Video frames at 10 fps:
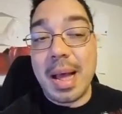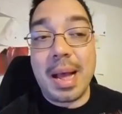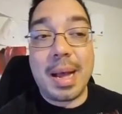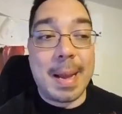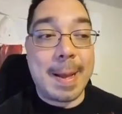
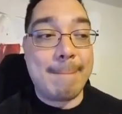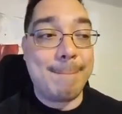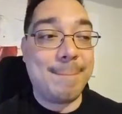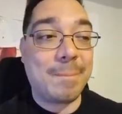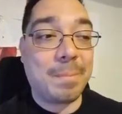
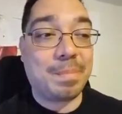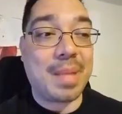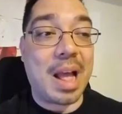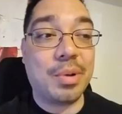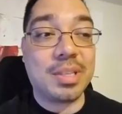I
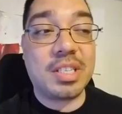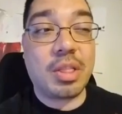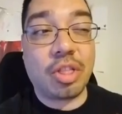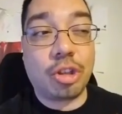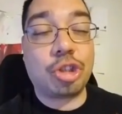was
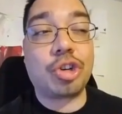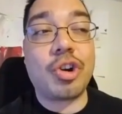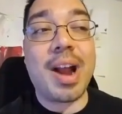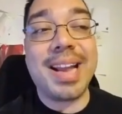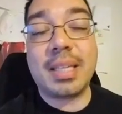
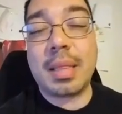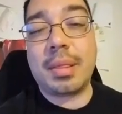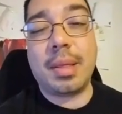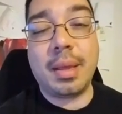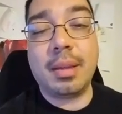trying to
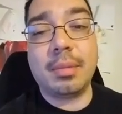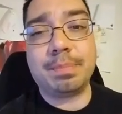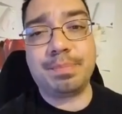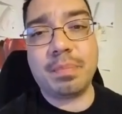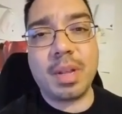think
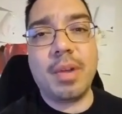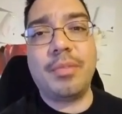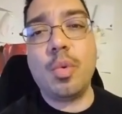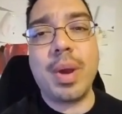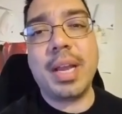of
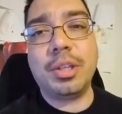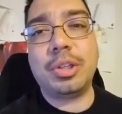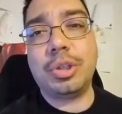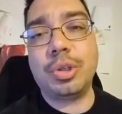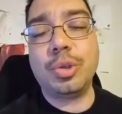a way
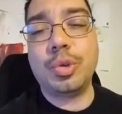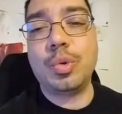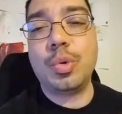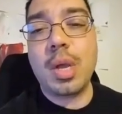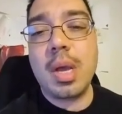to